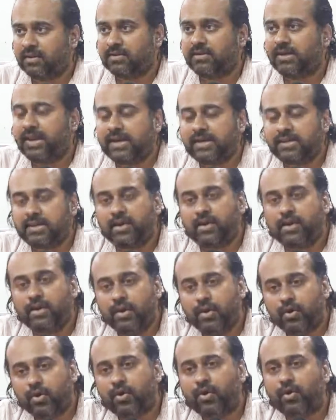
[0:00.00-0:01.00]
that the
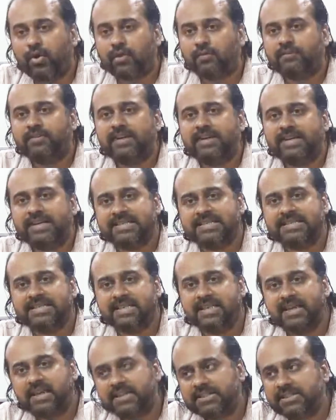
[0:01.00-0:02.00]
lure of the
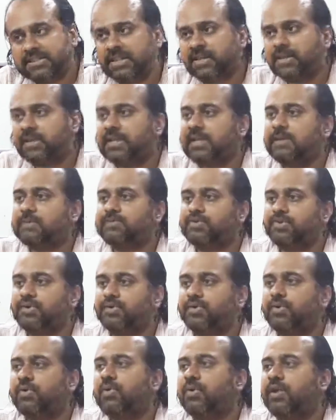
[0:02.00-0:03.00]
destination keeps
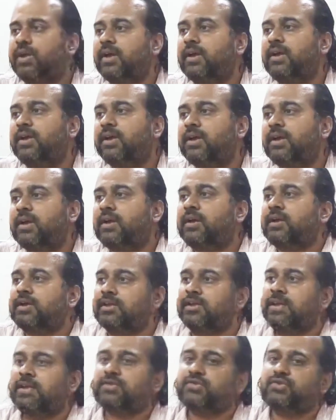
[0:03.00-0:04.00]
you going,
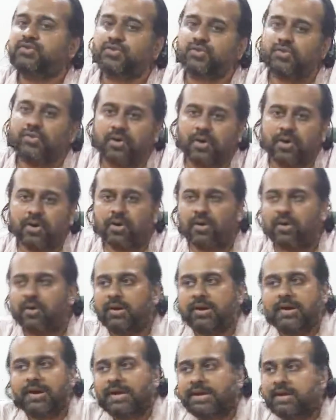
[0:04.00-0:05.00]
then sooner
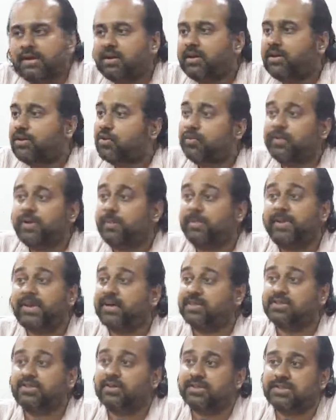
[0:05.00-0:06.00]
or later you will be
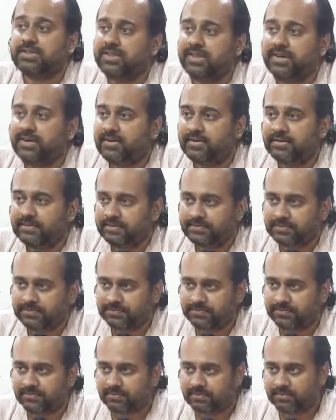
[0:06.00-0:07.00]
exhausted.
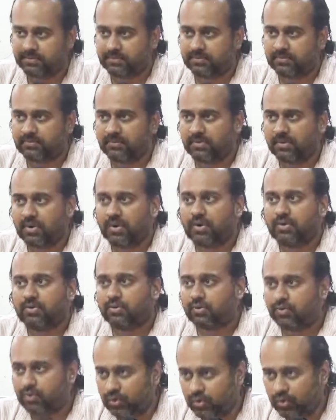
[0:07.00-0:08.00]

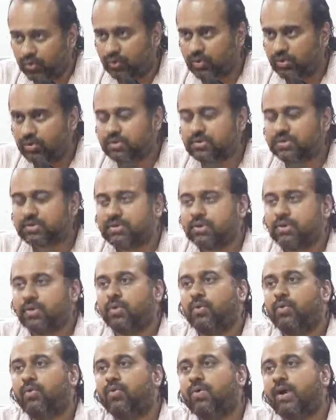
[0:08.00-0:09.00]
Those
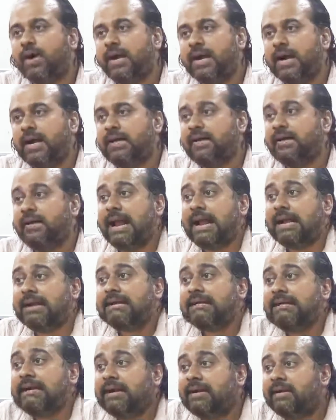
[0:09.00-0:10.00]
who are
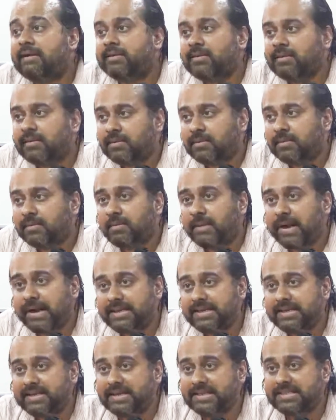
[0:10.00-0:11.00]
attracted
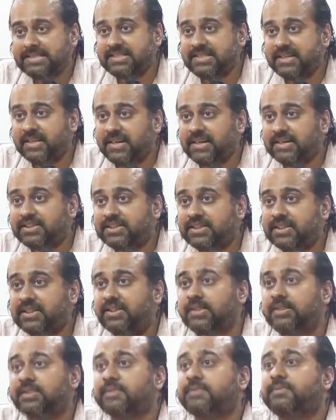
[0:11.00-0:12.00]
by the
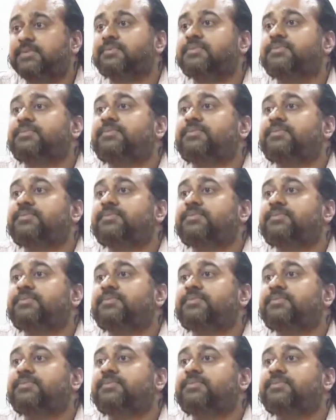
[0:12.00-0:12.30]
destination